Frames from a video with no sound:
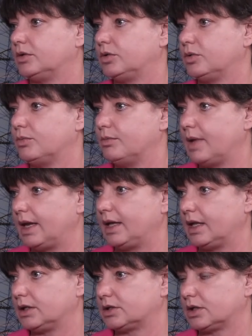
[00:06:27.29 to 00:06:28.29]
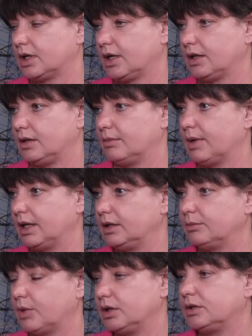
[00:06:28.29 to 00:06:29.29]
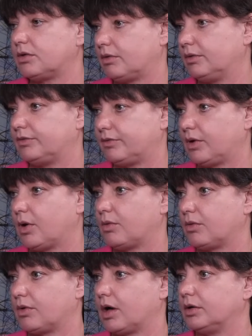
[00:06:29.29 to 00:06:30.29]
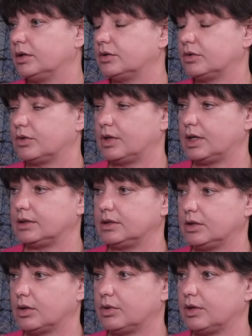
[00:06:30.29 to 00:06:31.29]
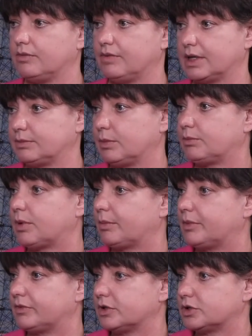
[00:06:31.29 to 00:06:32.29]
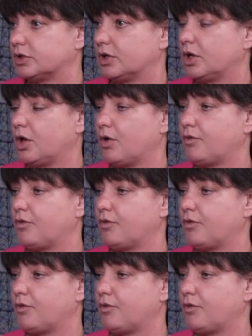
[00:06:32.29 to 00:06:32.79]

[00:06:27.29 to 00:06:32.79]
to manage the monetary flow around it, so that, you know, the investment proposition